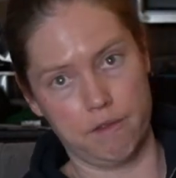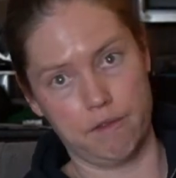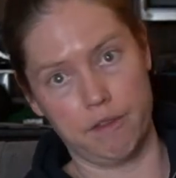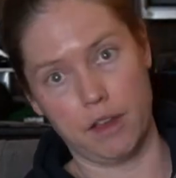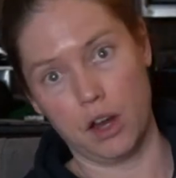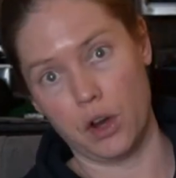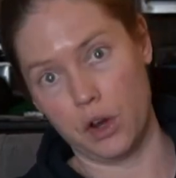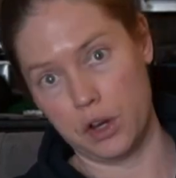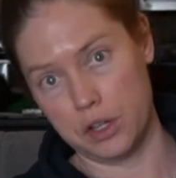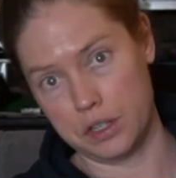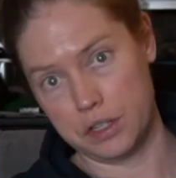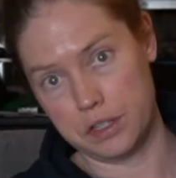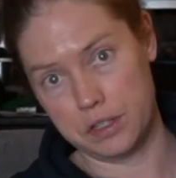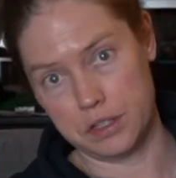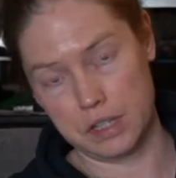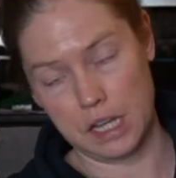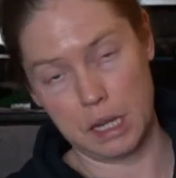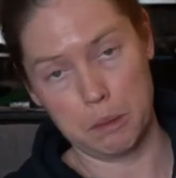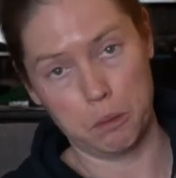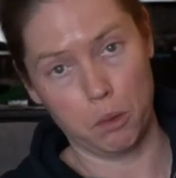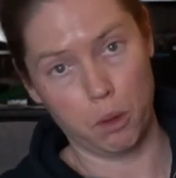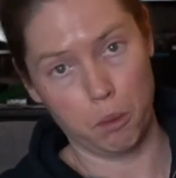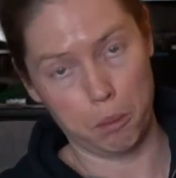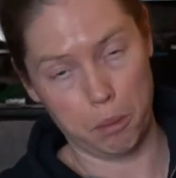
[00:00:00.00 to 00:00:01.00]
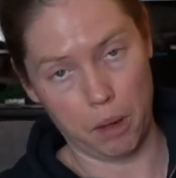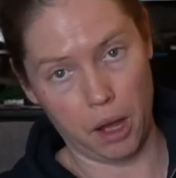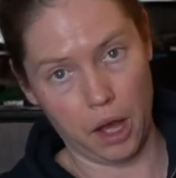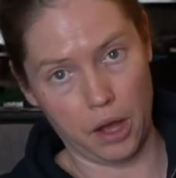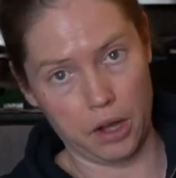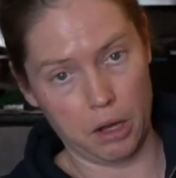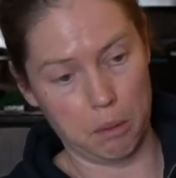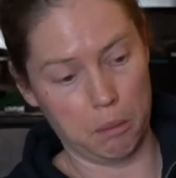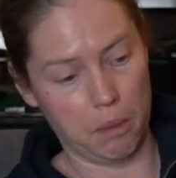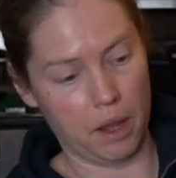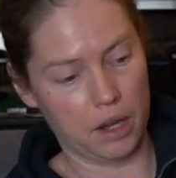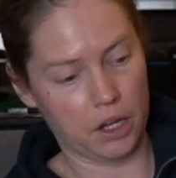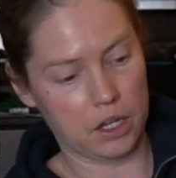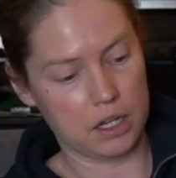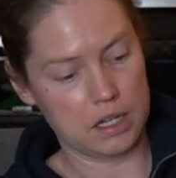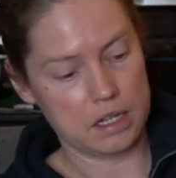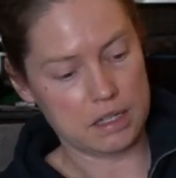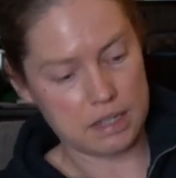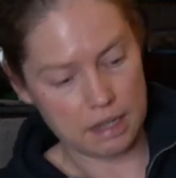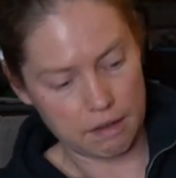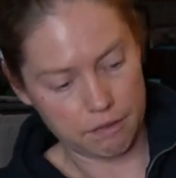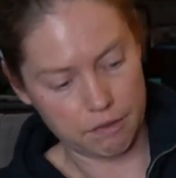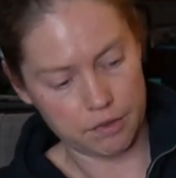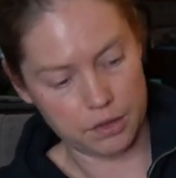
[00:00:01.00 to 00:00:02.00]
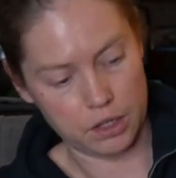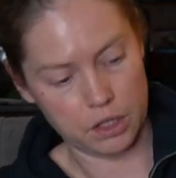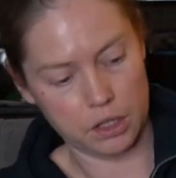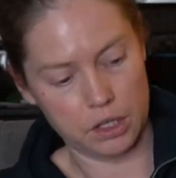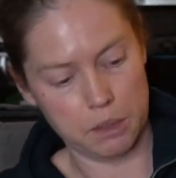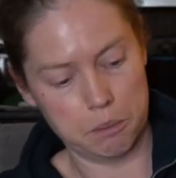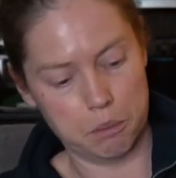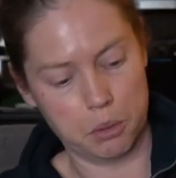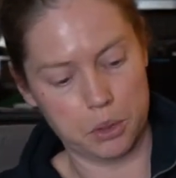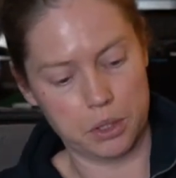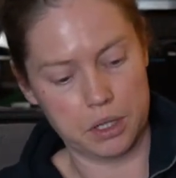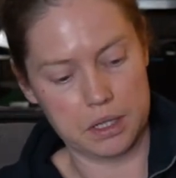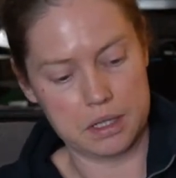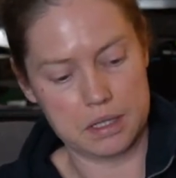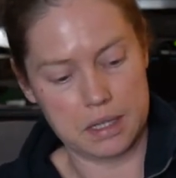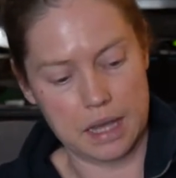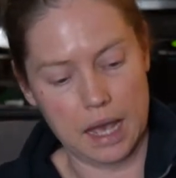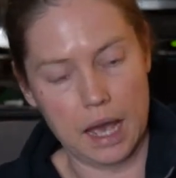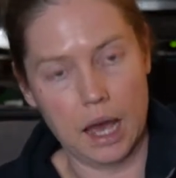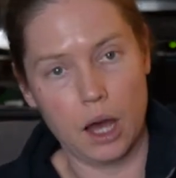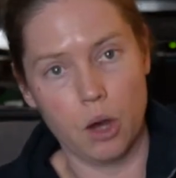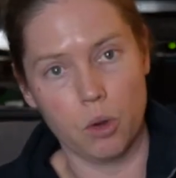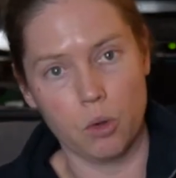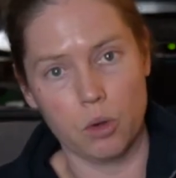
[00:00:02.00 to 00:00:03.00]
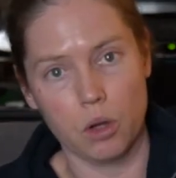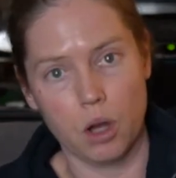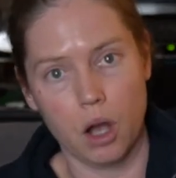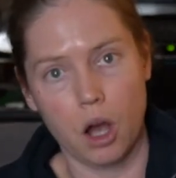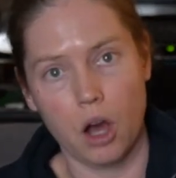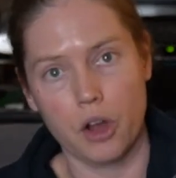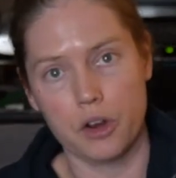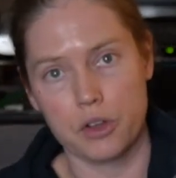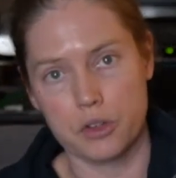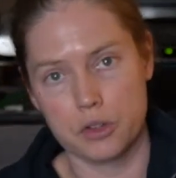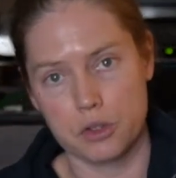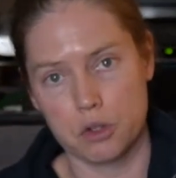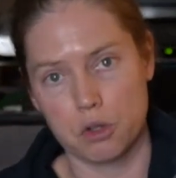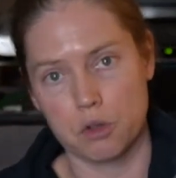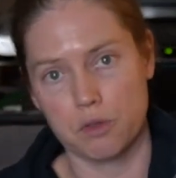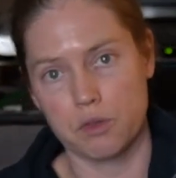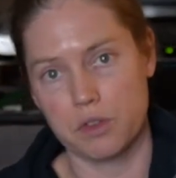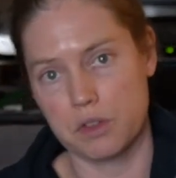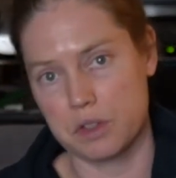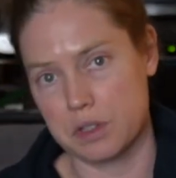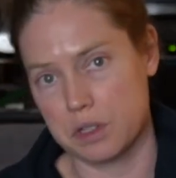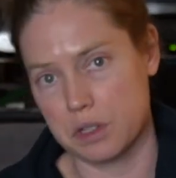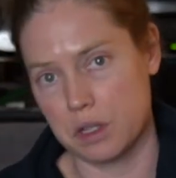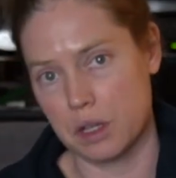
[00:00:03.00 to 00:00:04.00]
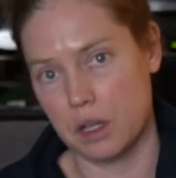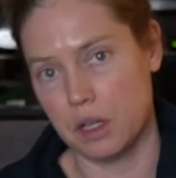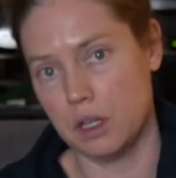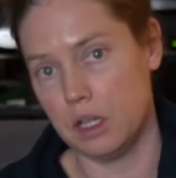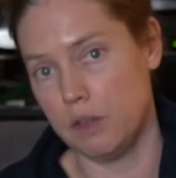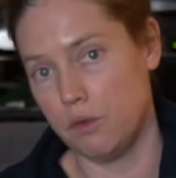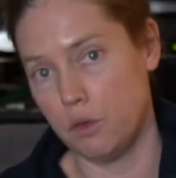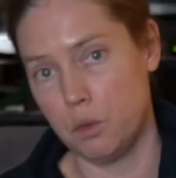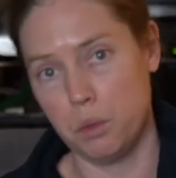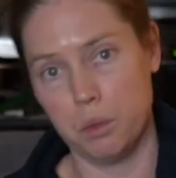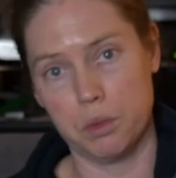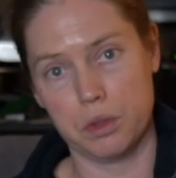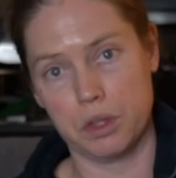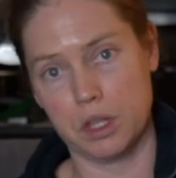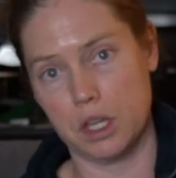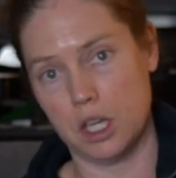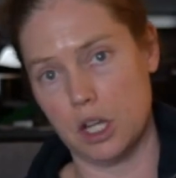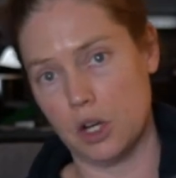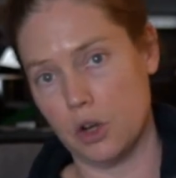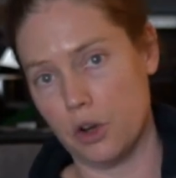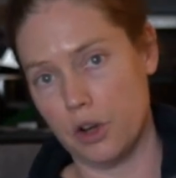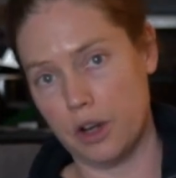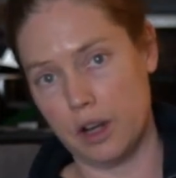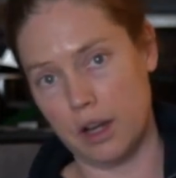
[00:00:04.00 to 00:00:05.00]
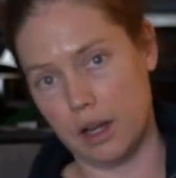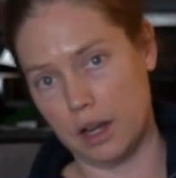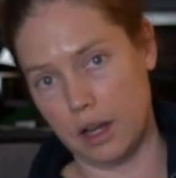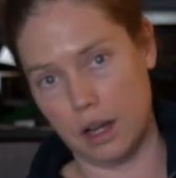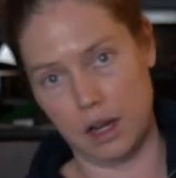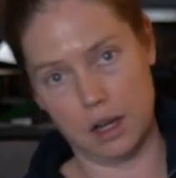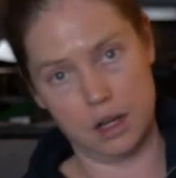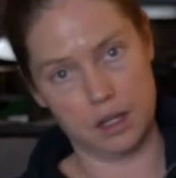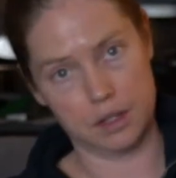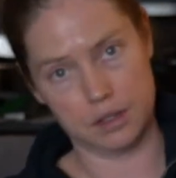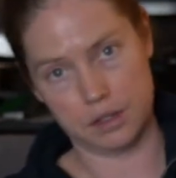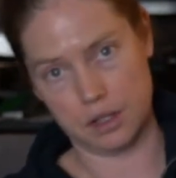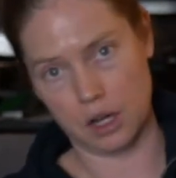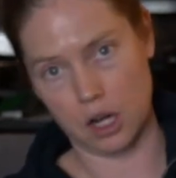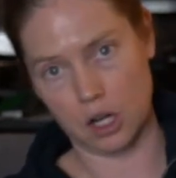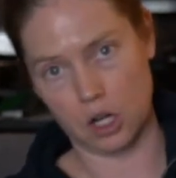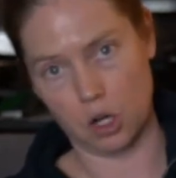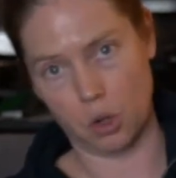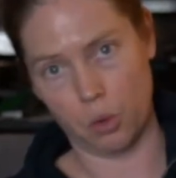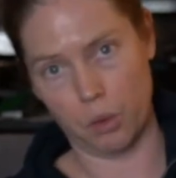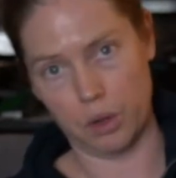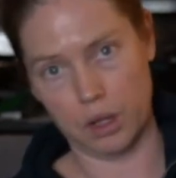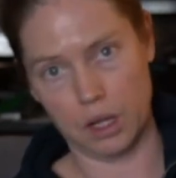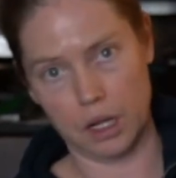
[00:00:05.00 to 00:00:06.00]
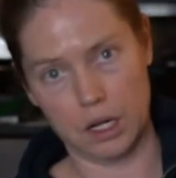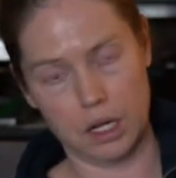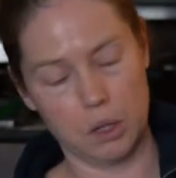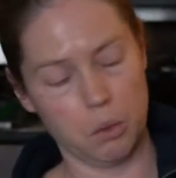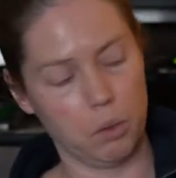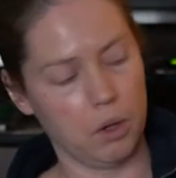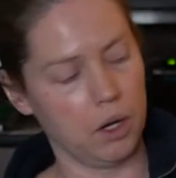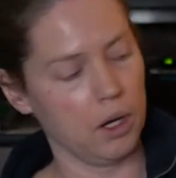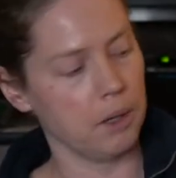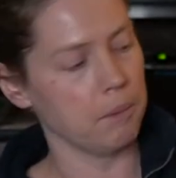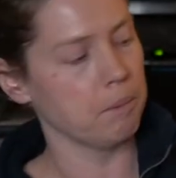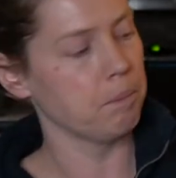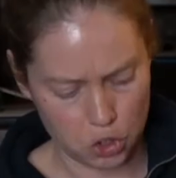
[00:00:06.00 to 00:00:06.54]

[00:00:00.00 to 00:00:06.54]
very stable bottom. I can definitely put it down on a surface, even with gear in it, and it's not going anywhere.